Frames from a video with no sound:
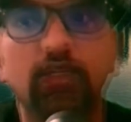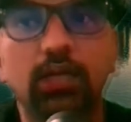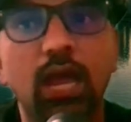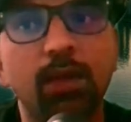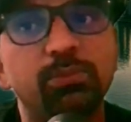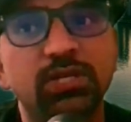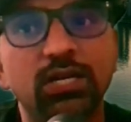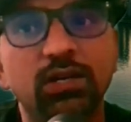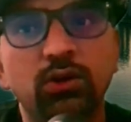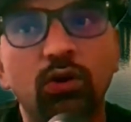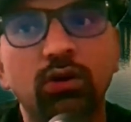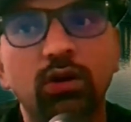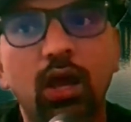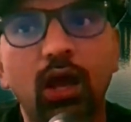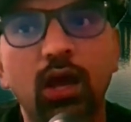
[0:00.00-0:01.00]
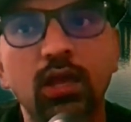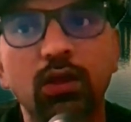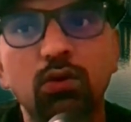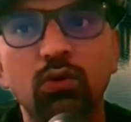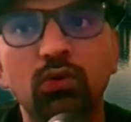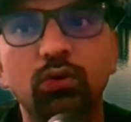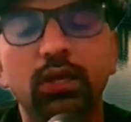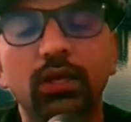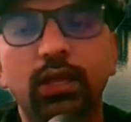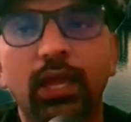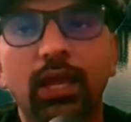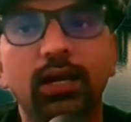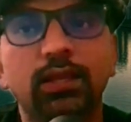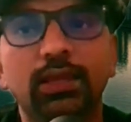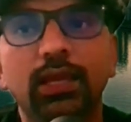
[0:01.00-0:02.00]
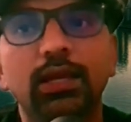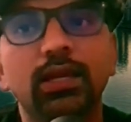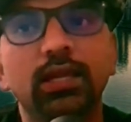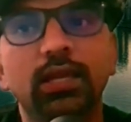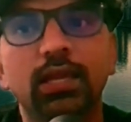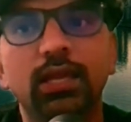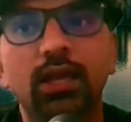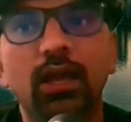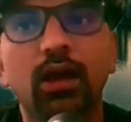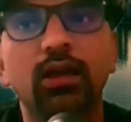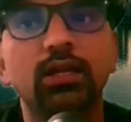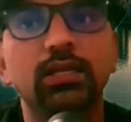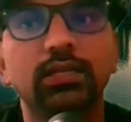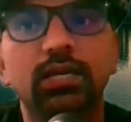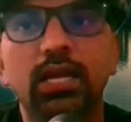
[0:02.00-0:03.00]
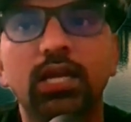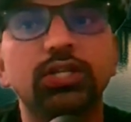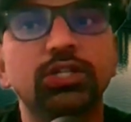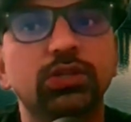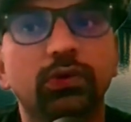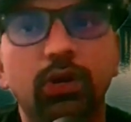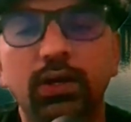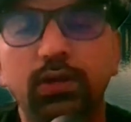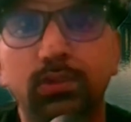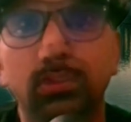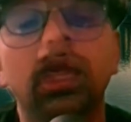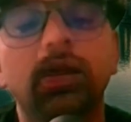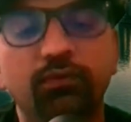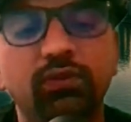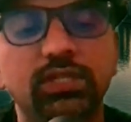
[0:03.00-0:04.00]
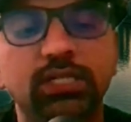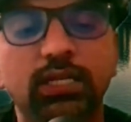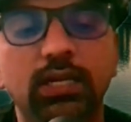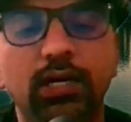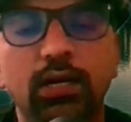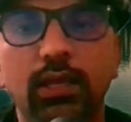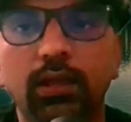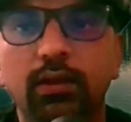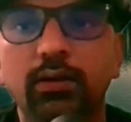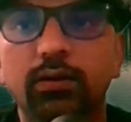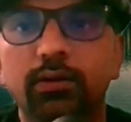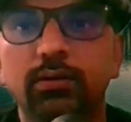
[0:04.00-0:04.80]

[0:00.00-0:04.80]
Typeset.io and then AI-writer and visit that link.